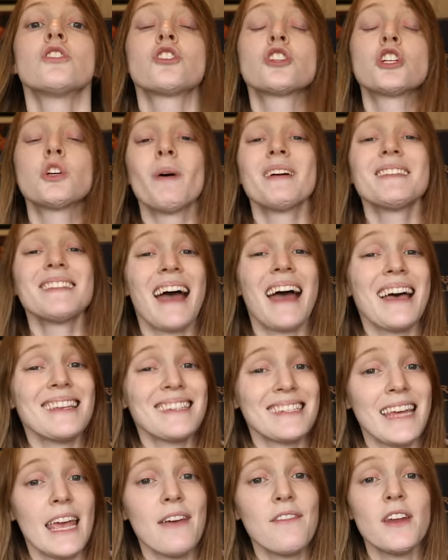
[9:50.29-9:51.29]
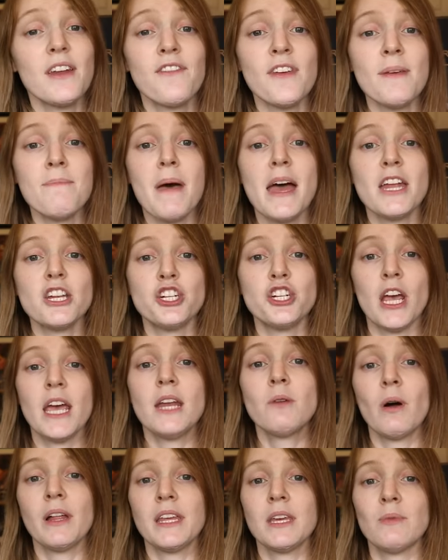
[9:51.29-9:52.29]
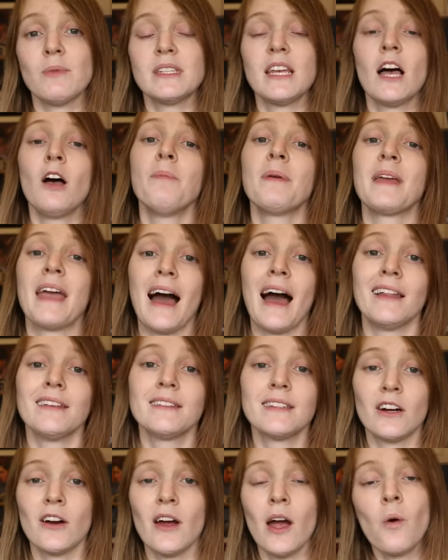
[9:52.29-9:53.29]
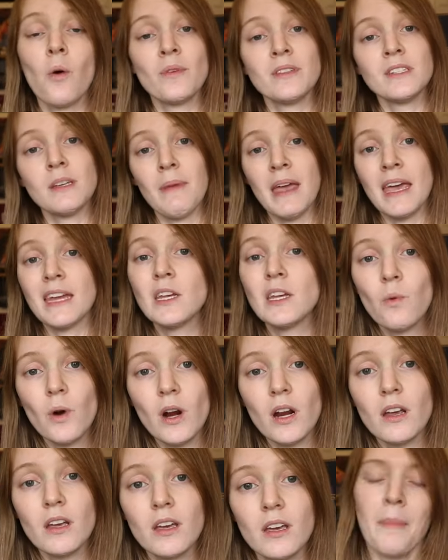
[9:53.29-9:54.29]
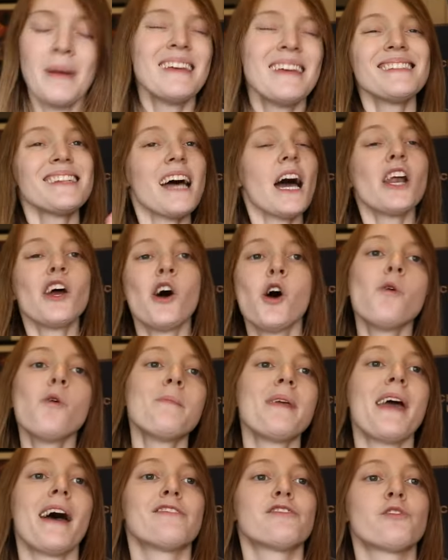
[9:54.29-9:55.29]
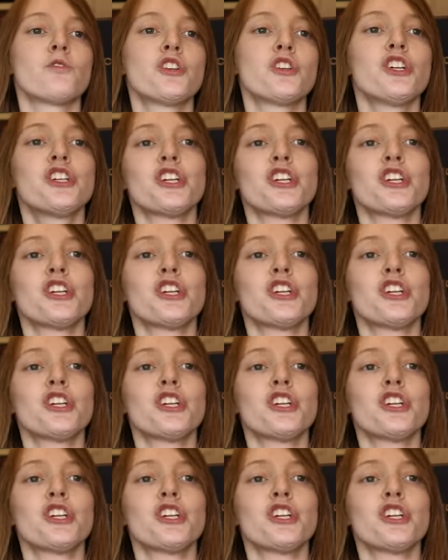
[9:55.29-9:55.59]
So she wants to ask David if he met Jane while he was helping Alistair out with some handiwork. But he's not home yet, so she